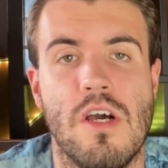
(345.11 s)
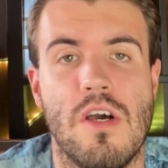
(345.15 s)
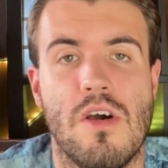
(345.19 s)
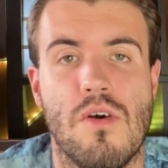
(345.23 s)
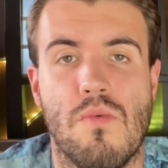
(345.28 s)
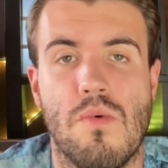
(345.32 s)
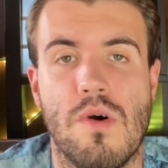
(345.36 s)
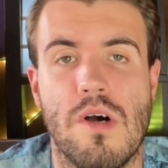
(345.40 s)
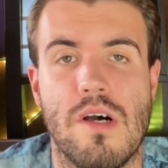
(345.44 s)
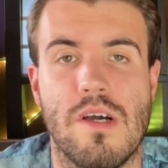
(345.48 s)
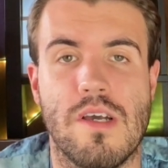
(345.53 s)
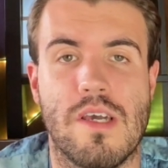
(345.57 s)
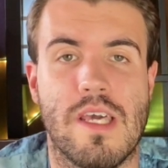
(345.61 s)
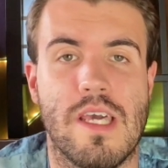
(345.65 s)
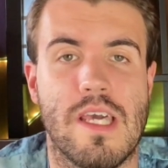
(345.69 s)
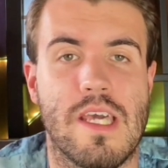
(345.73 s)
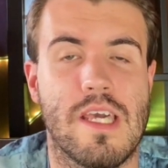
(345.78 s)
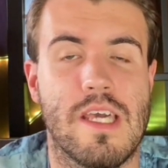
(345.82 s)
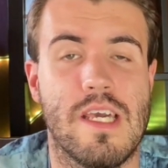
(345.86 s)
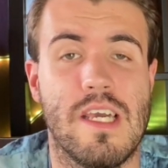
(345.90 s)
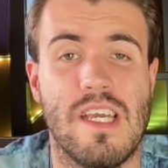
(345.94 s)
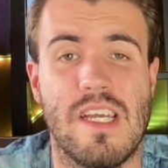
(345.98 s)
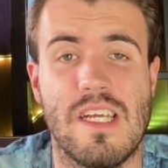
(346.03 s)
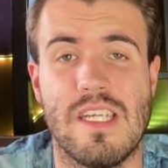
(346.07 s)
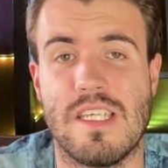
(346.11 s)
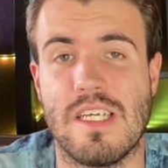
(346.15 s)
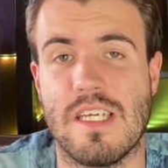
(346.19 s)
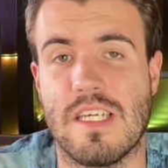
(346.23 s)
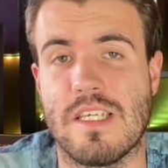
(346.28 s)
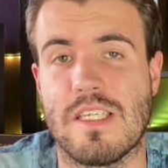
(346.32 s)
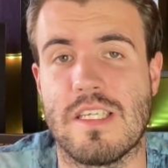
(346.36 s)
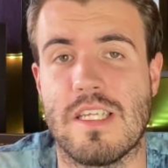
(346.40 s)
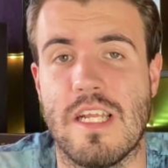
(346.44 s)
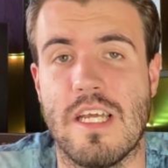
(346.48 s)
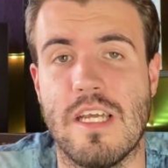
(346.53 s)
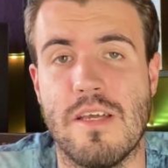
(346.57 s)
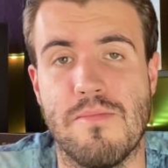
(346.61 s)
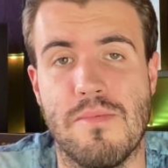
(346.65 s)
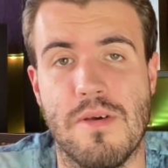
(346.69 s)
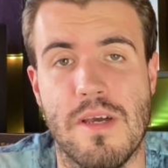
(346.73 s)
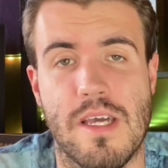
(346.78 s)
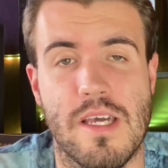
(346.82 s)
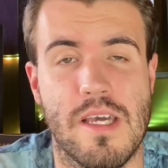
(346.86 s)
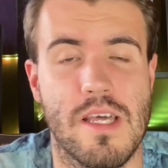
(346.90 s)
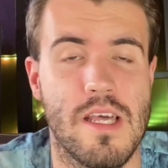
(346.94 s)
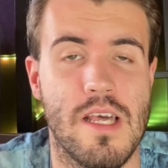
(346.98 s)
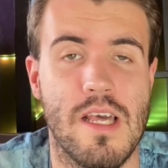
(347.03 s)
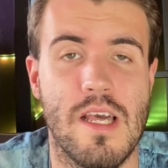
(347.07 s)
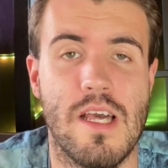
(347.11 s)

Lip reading: working, eating, sleeping,